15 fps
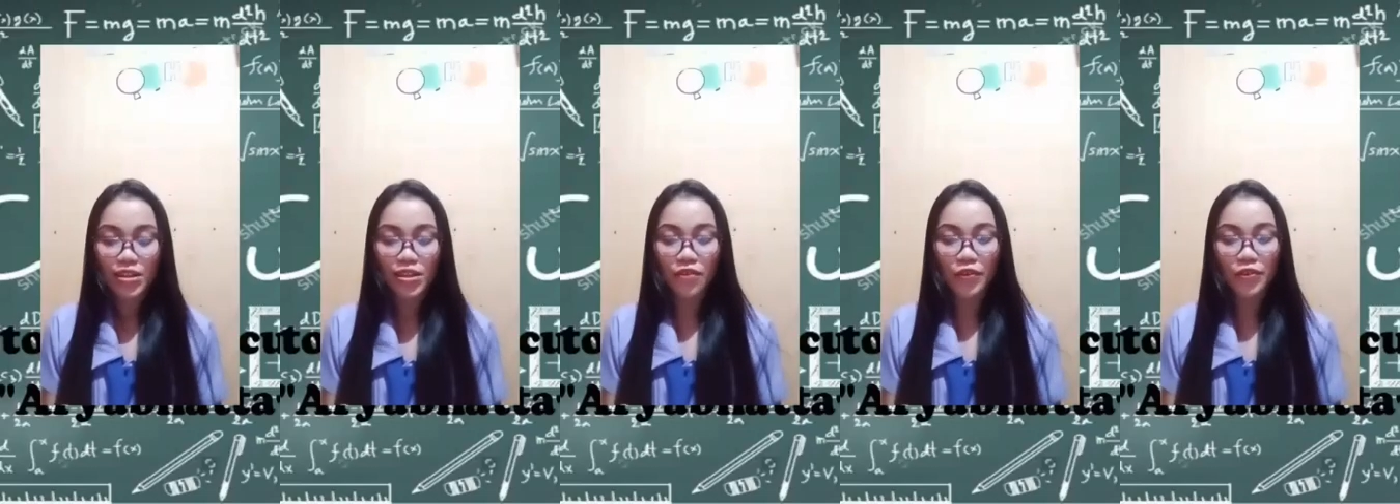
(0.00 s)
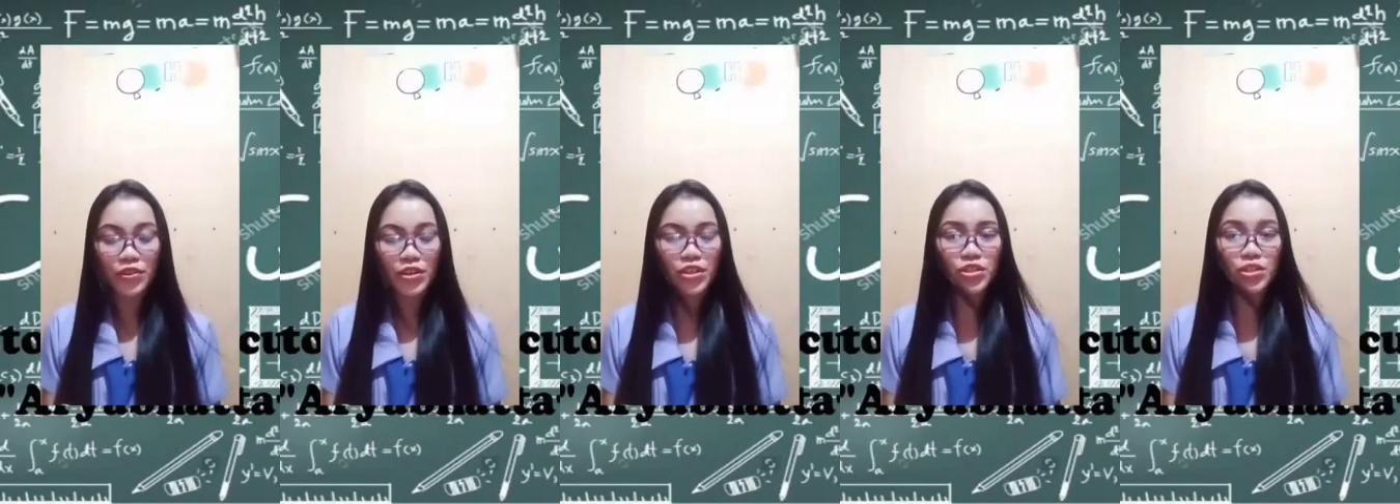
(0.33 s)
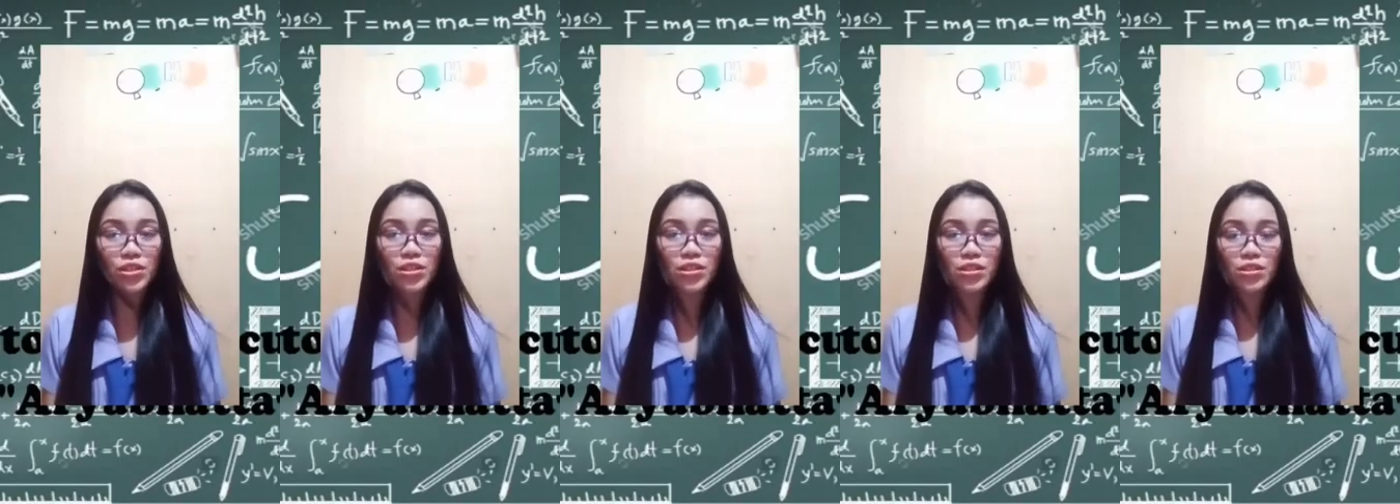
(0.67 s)
The
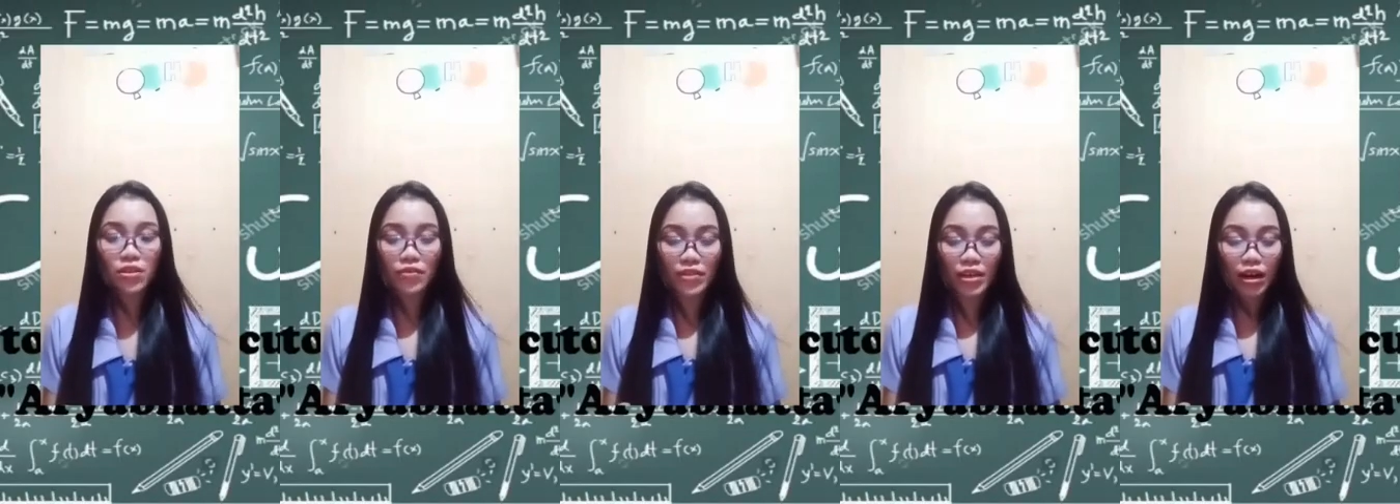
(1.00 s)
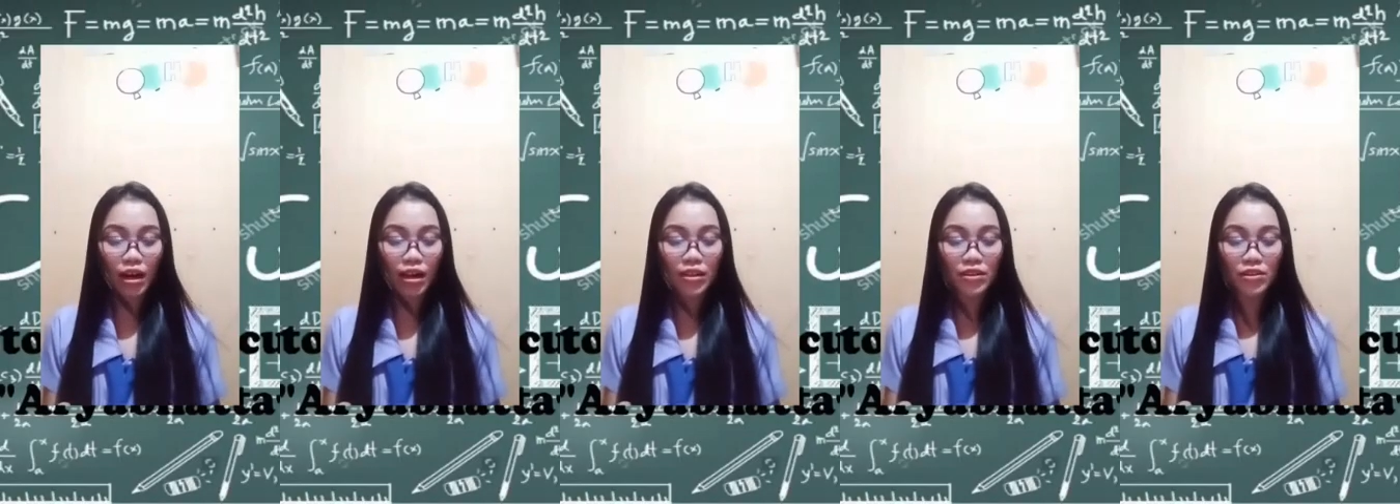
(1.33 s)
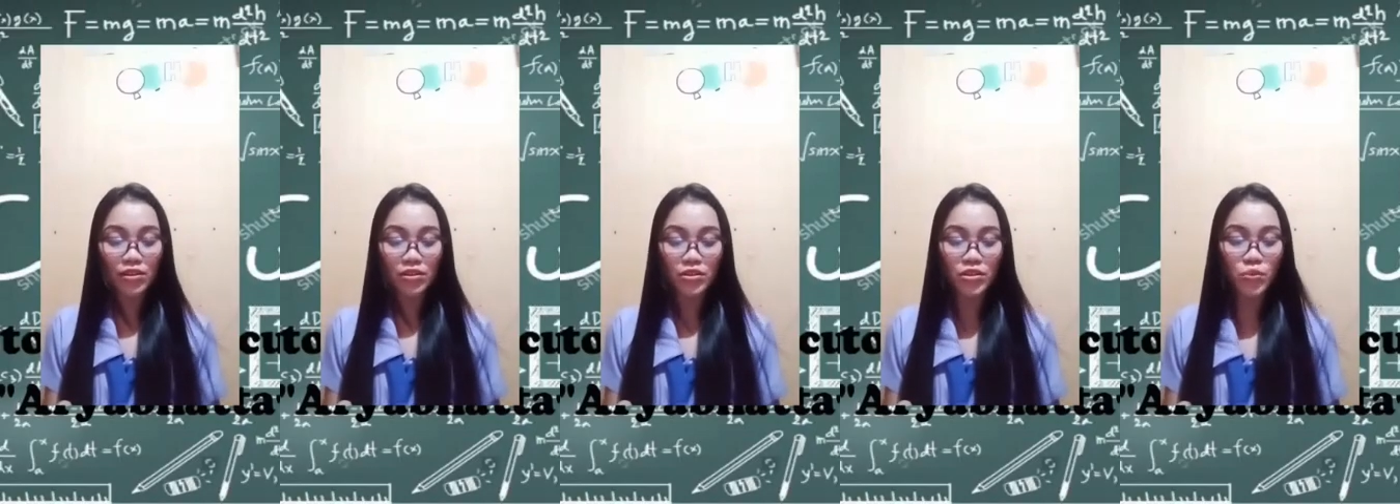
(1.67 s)
foundations of the
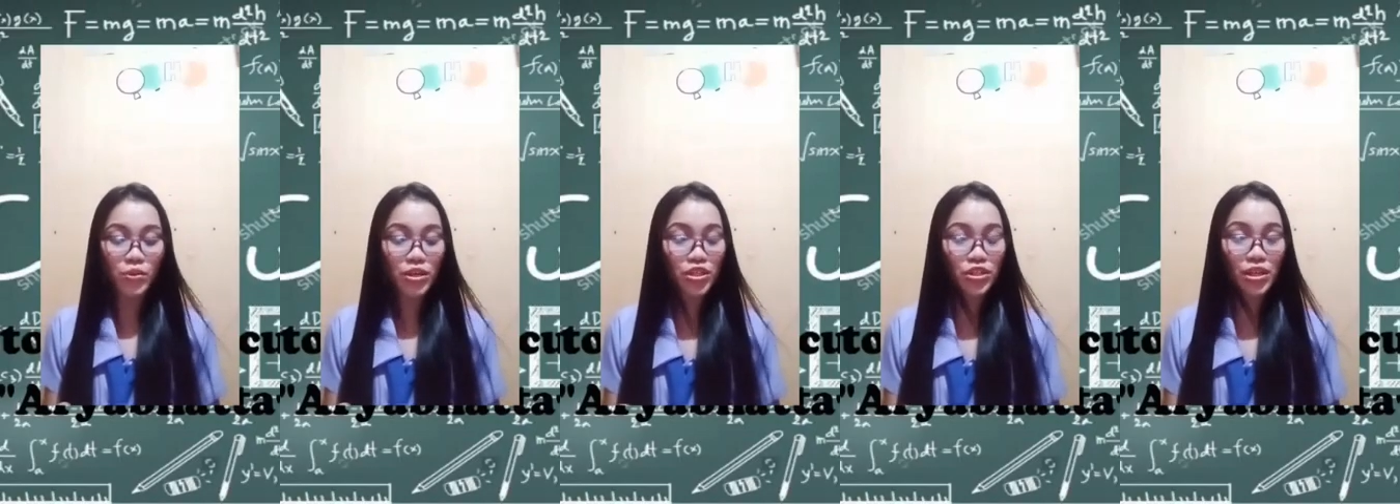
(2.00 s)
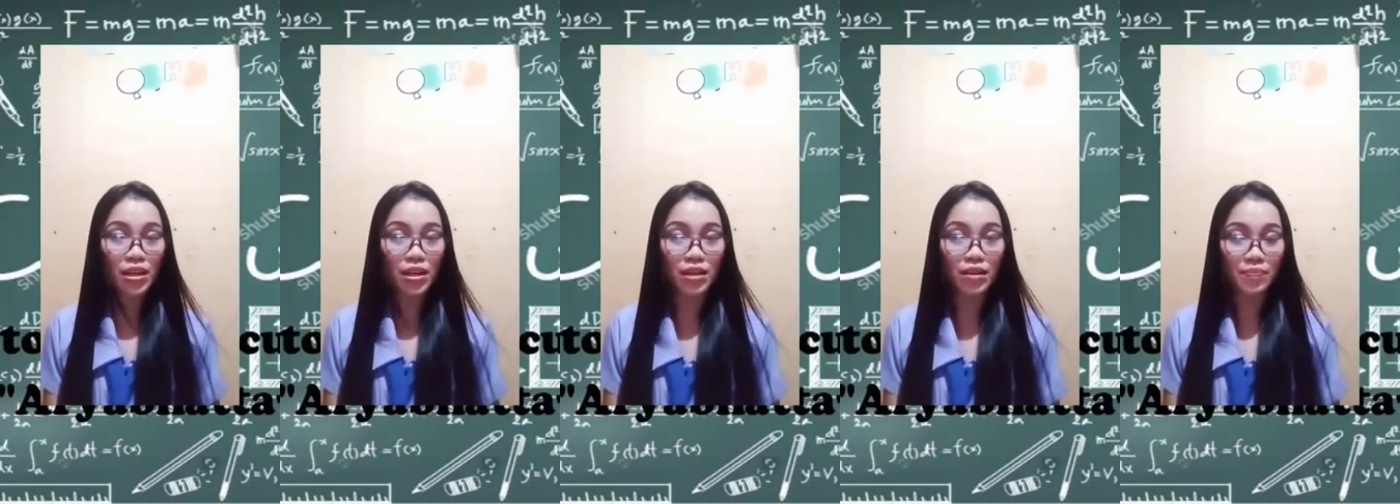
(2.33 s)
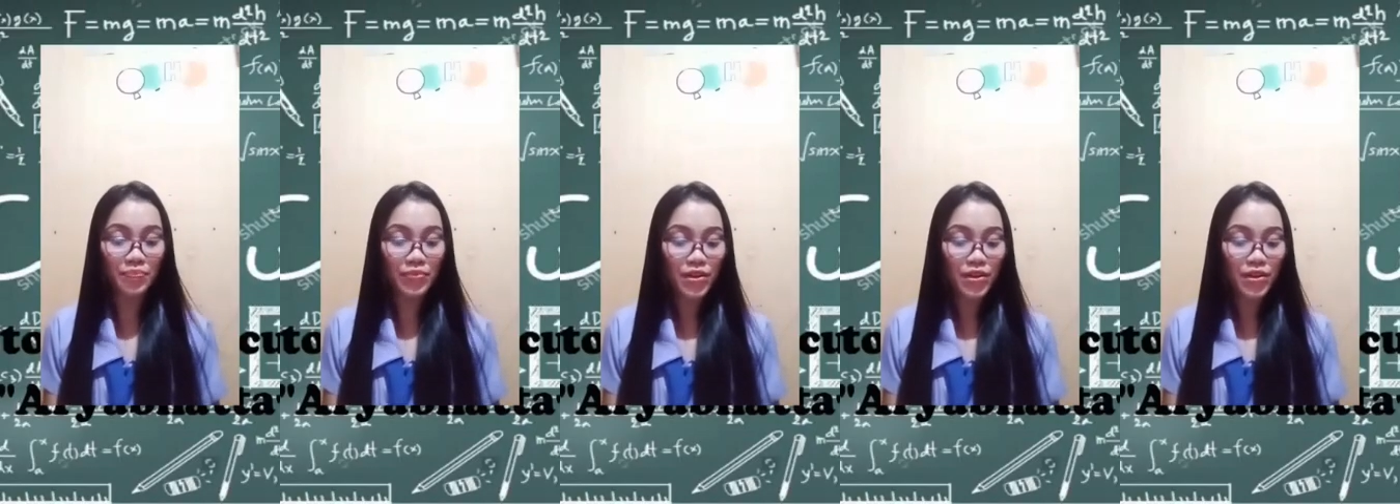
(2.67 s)
calculus were shaky.